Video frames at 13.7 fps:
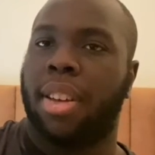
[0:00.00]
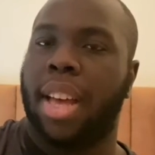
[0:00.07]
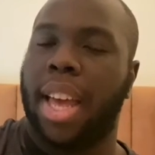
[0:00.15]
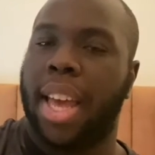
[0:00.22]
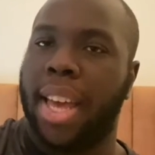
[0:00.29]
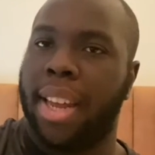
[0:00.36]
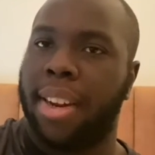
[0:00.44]

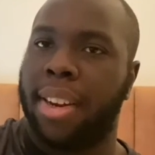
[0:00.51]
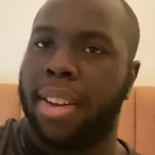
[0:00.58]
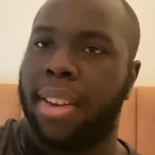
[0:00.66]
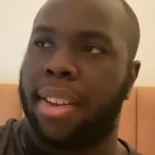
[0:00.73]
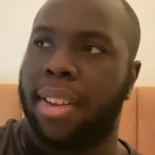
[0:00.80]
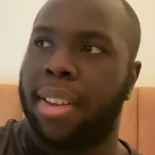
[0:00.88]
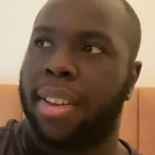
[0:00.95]
And
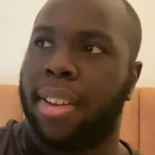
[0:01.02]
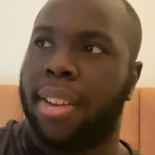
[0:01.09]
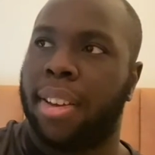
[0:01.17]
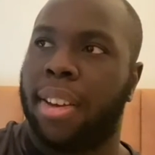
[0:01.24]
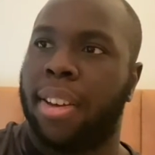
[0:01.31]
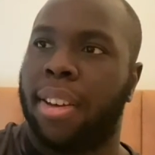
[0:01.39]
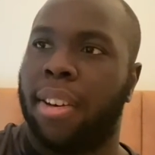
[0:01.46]

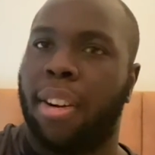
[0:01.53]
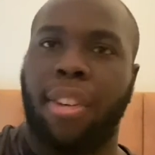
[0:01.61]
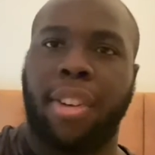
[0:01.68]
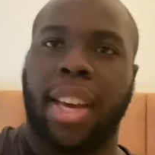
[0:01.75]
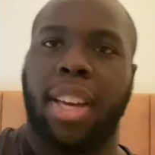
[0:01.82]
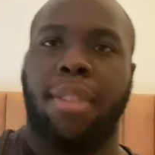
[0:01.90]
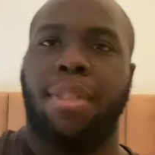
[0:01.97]

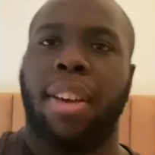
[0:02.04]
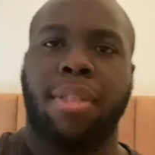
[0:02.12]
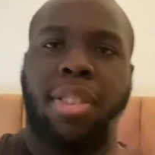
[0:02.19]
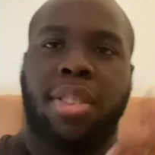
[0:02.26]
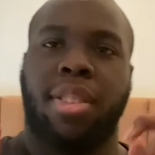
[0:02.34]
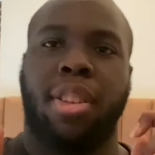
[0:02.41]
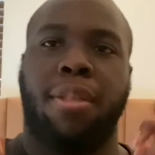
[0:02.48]
okay, if you haven't
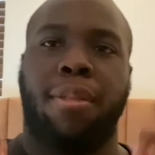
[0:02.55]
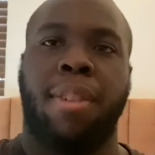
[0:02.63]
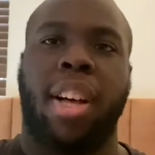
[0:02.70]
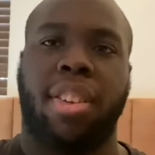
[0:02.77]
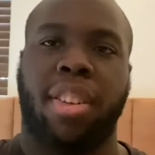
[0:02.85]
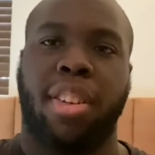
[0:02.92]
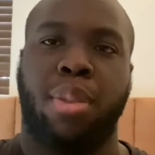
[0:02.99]
seen
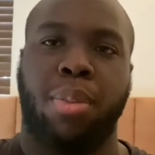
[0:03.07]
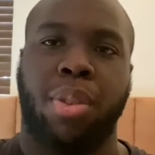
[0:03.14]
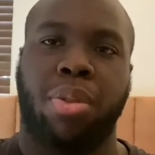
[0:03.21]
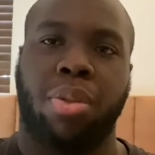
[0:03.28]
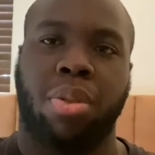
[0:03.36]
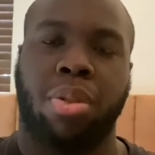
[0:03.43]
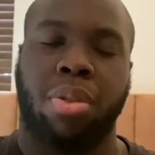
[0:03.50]
Falcon and
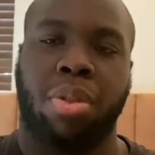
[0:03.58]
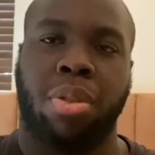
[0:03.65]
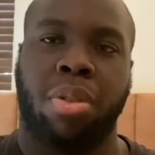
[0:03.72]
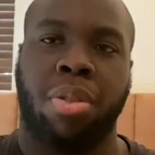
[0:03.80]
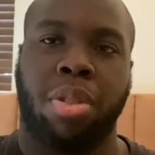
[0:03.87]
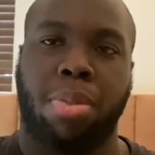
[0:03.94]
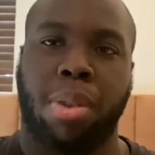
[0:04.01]
Winter
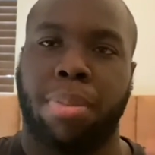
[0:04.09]
Soldier, you're probably